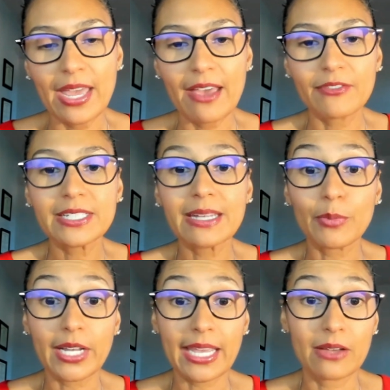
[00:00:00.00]
have
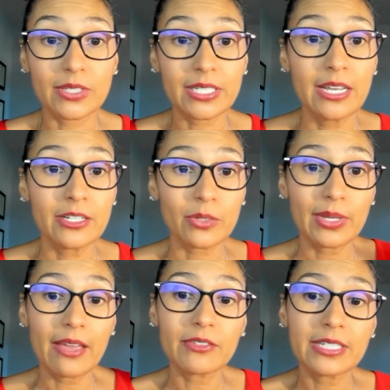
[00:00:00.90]
separate accounts. So
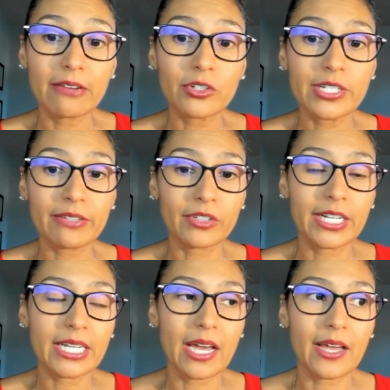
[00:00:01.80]
we have several
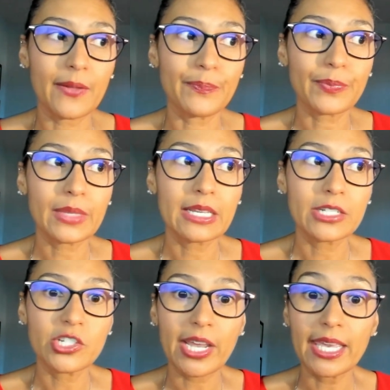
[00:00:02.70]
different
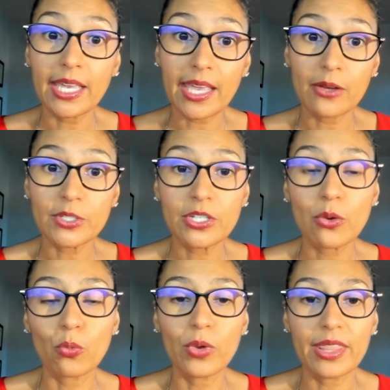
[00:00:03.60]
checking accounts
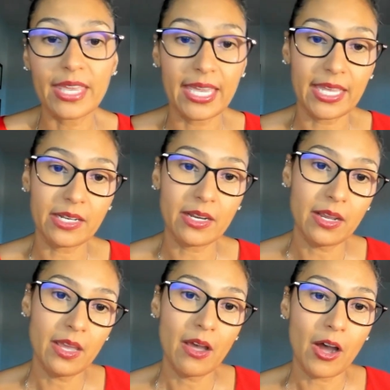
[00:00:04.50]
within
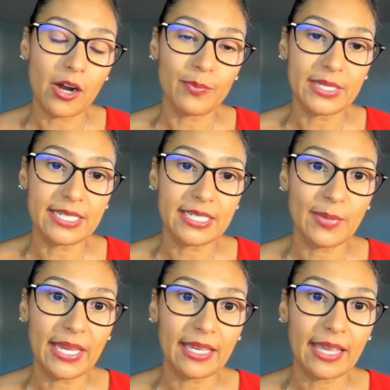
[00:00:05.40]
our business
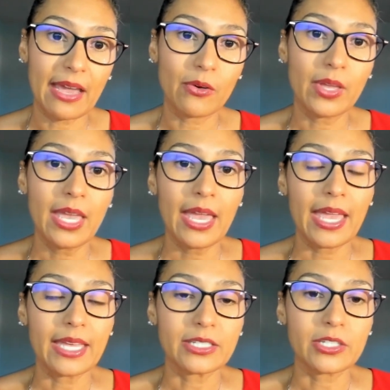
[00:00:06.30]
bank account.
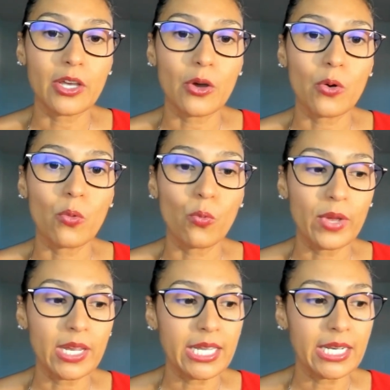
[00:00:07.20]
And so
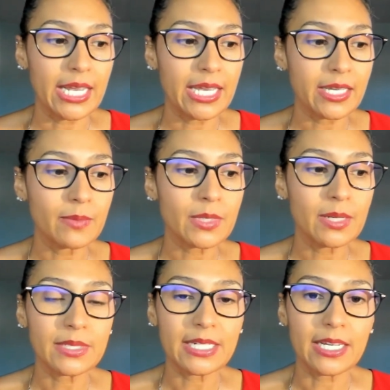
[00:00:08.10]
when income
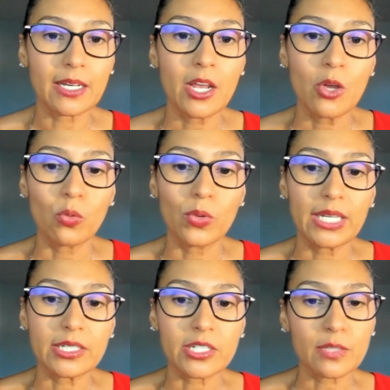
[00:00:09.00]
comes in,
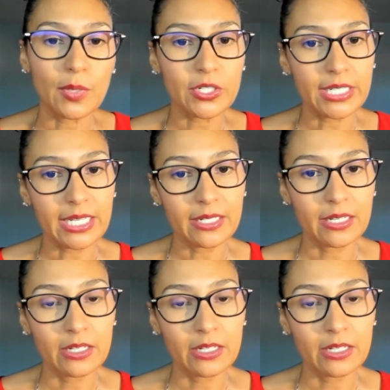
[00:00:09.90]
we disperse it